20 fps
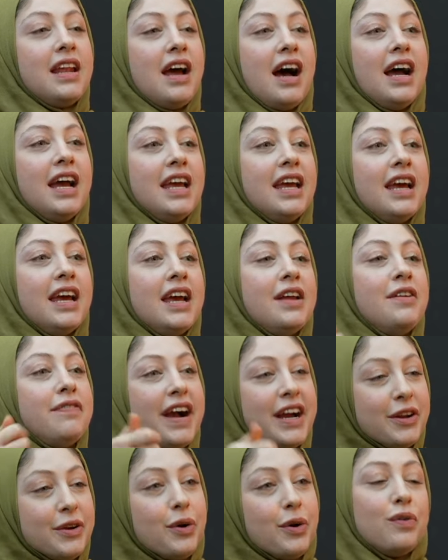I
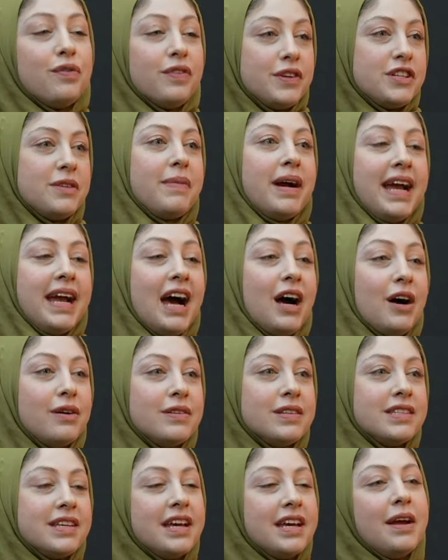invite her over to my
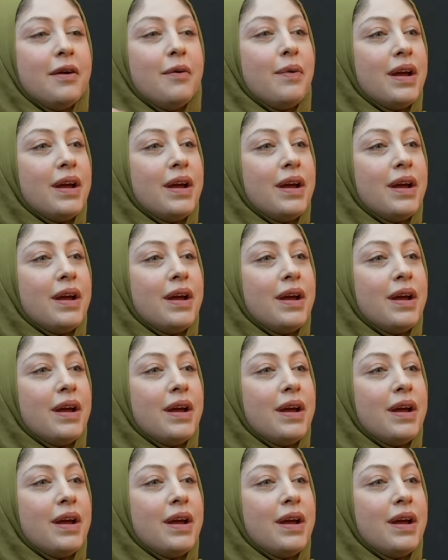house, and I mm.